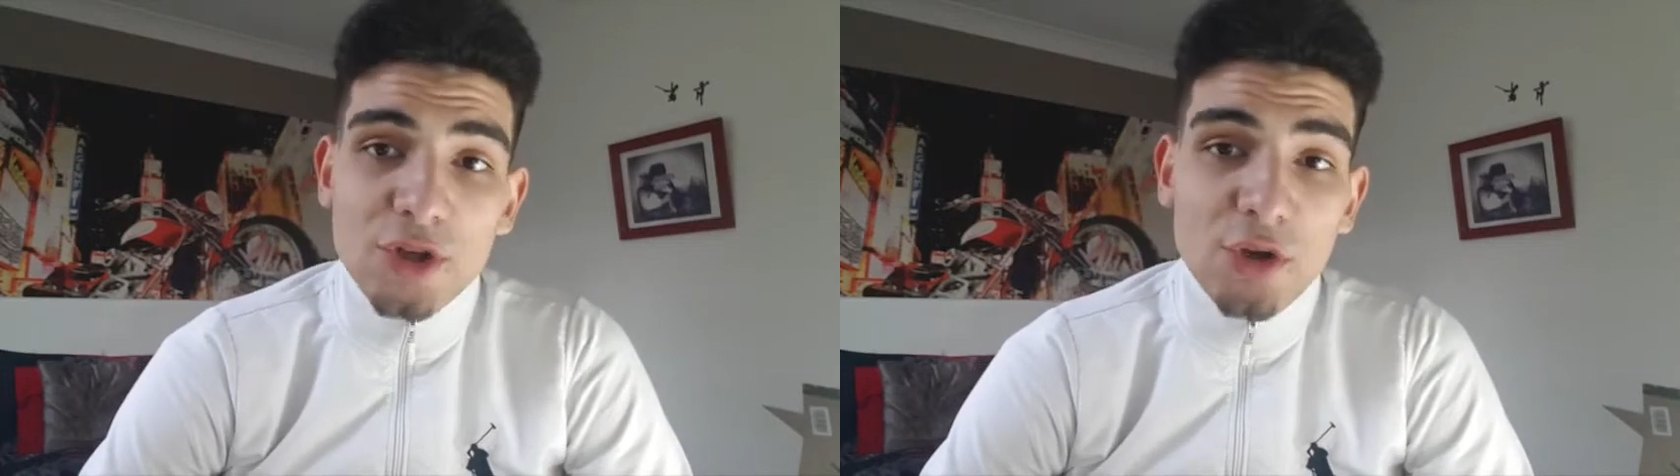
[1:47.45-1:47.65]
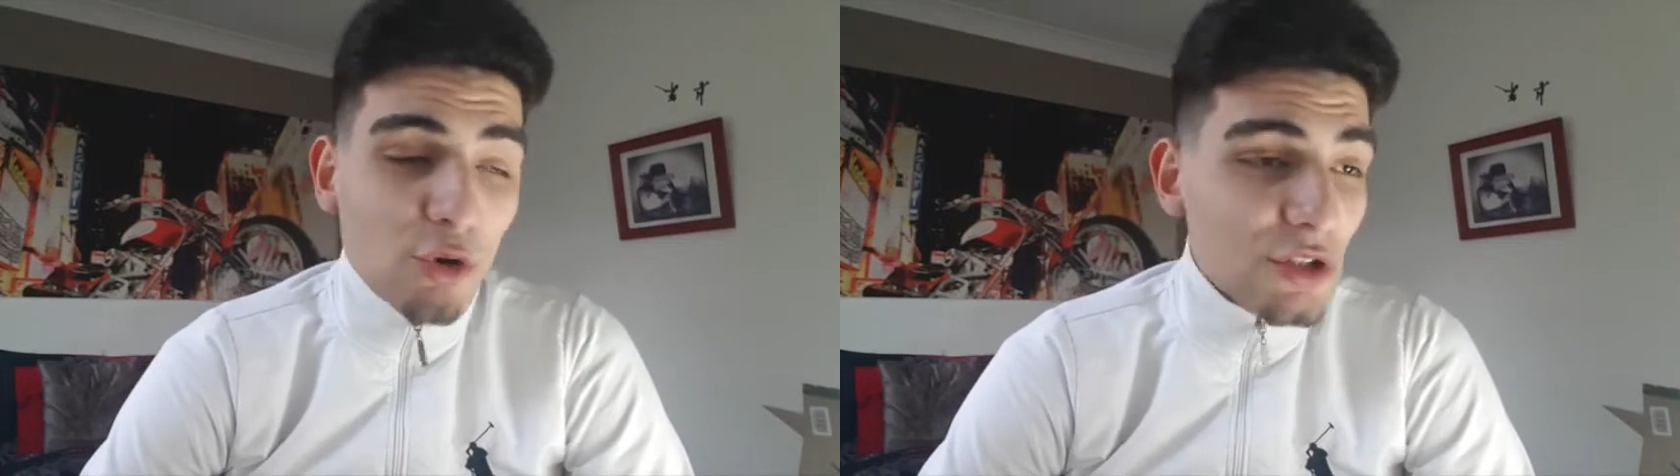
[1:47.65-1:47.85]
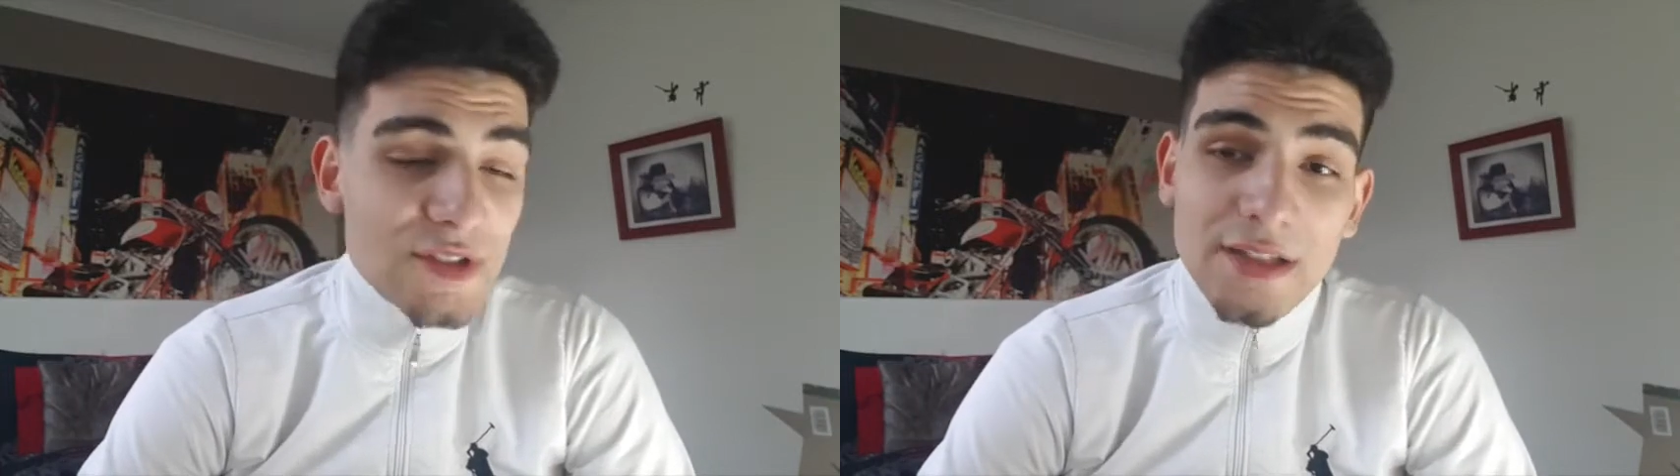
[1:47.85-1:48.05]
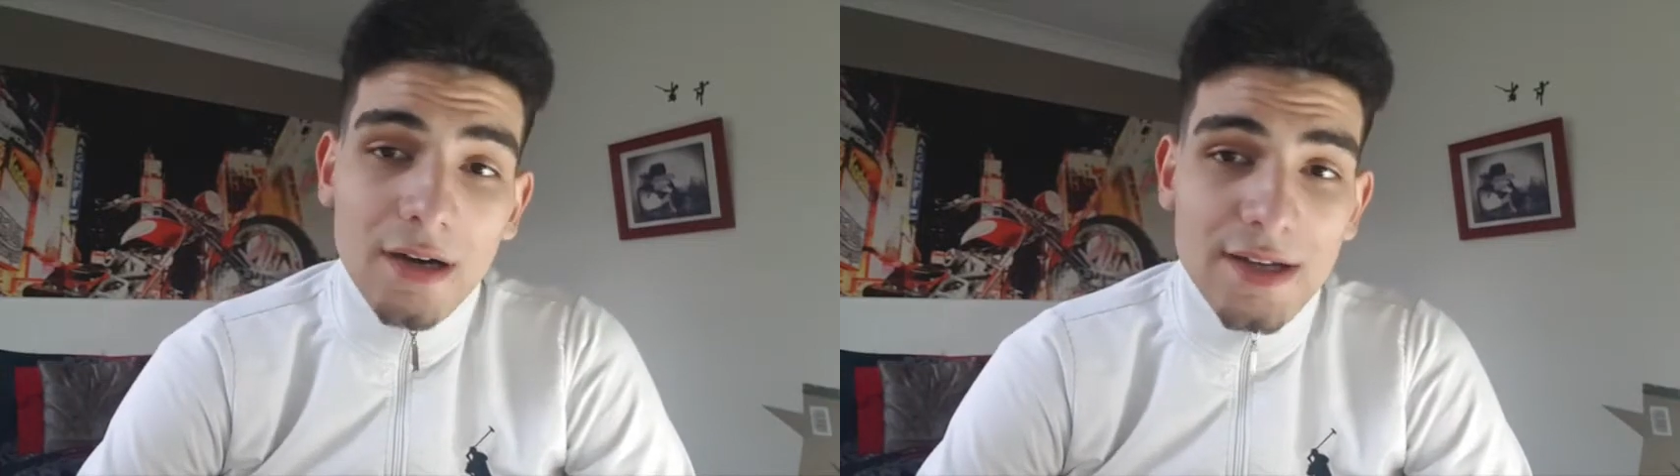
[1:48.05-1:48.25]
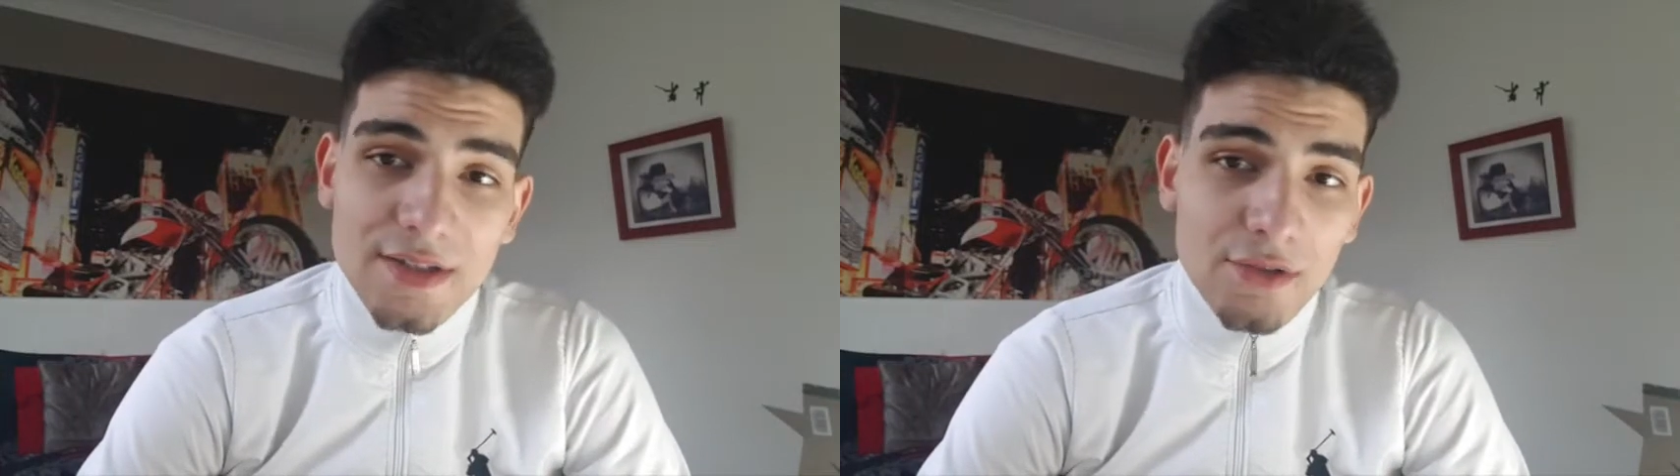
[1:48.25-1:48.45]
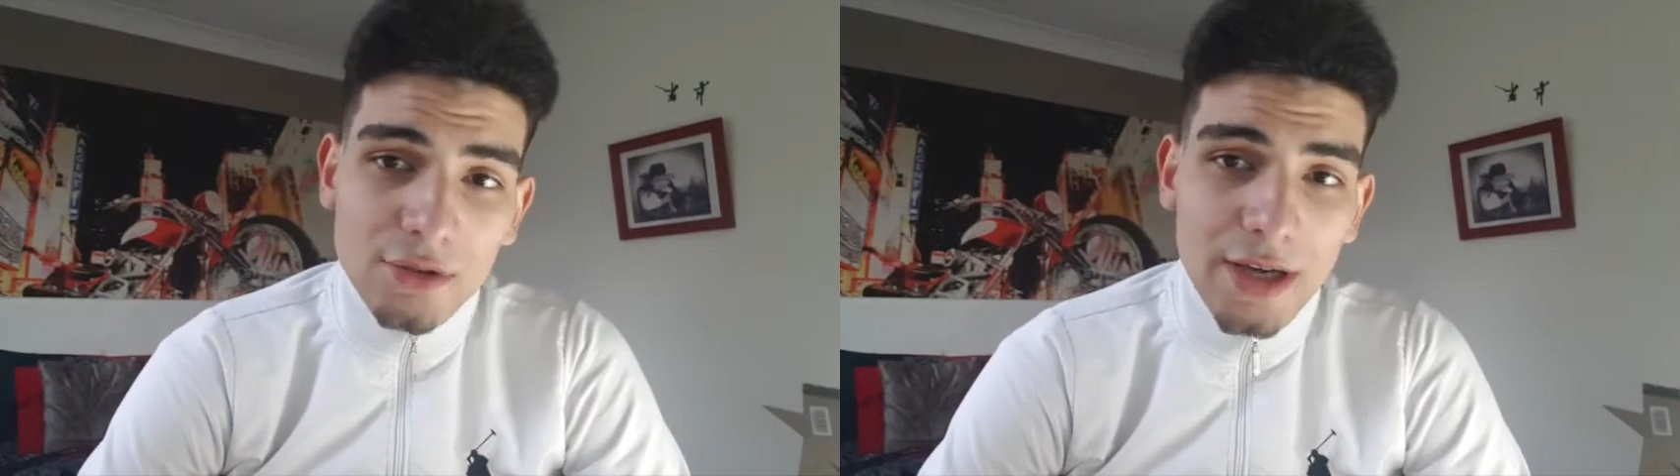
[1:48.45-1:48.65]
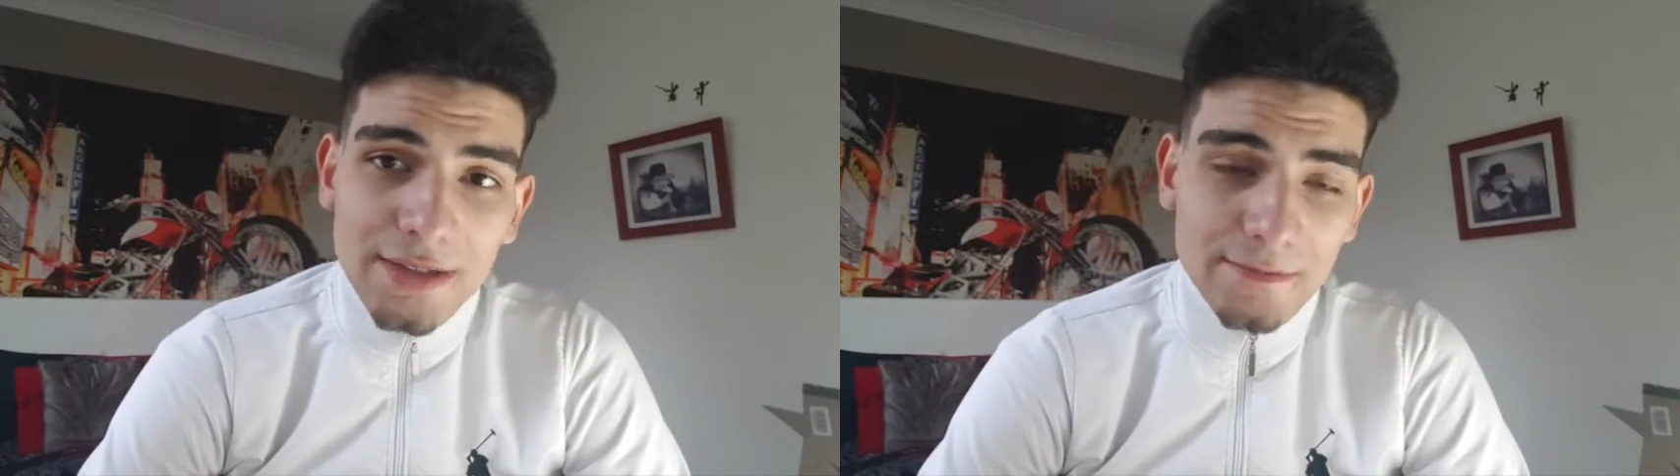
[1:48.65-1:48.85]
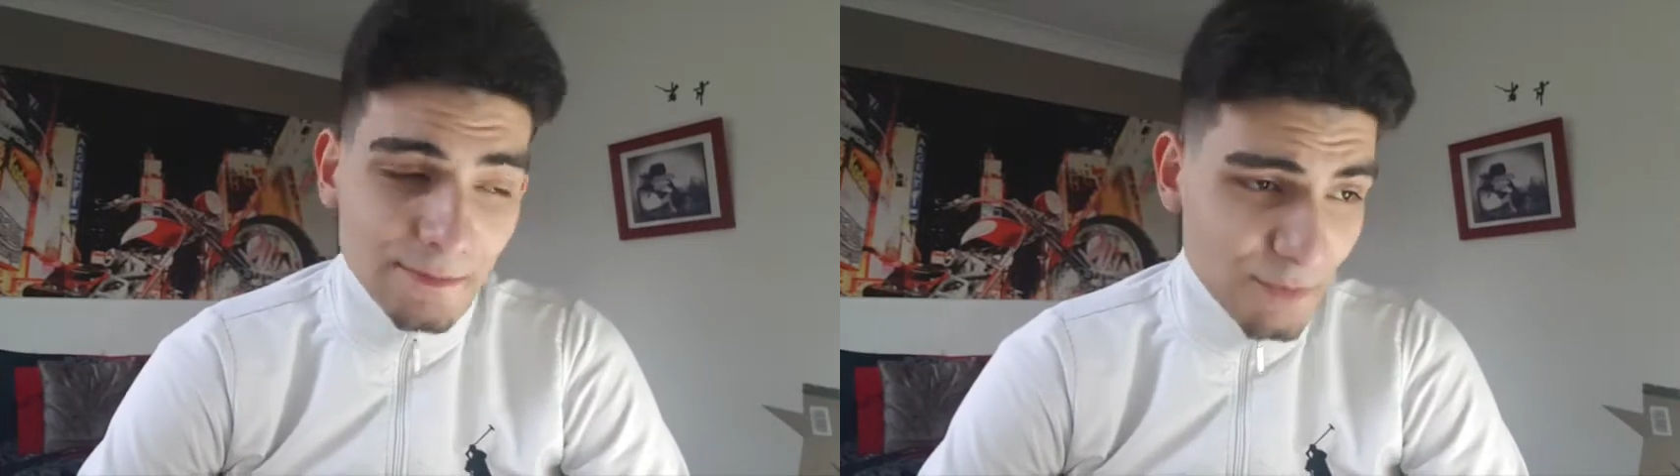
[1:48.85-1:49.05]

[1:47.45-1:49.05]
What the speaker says: You're not going to see a high scoreline.